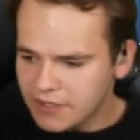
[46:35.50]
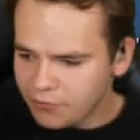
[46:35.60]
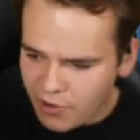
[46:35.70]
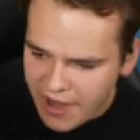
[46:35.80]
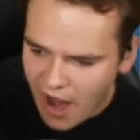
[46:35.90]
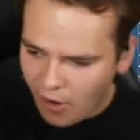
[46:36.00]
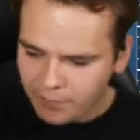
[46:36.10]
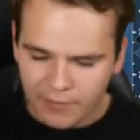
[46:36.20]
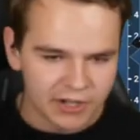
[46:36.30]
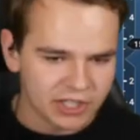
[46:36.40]
doesn't really
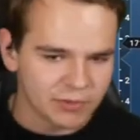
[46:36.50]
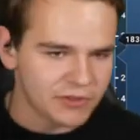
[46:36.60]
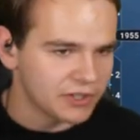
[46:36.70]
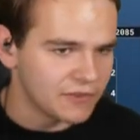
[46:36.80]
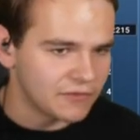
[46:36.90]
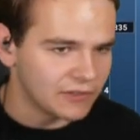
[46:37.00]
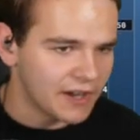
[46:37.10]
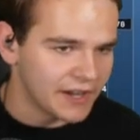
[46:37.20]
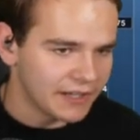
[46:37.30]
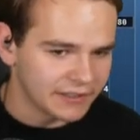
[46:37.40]
help much with the good
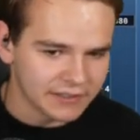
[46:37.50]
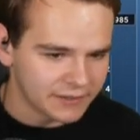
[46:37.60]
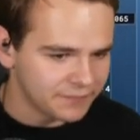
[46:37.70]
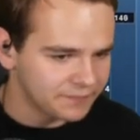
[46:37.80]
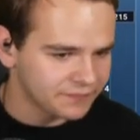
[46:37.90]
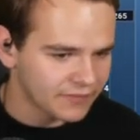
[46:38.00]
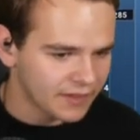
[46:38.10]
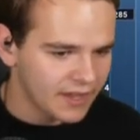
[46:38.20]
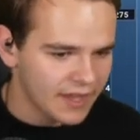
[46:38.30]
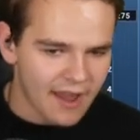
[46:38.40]
flying, you know.
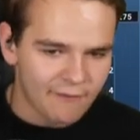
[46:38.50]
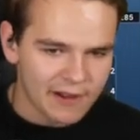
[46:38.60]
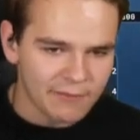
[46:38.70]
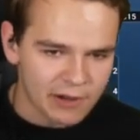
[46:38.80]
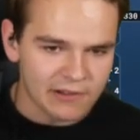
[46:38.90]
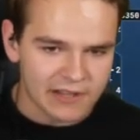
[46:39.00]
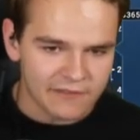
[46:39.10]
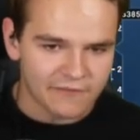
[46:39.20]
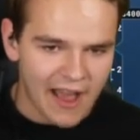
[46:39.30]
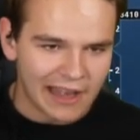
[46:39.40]
Already we're
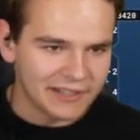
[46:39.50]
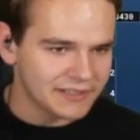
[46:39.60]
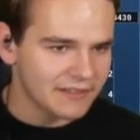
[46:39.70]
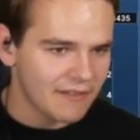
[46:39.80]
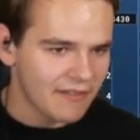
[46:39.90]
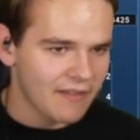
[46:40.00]
looking fast.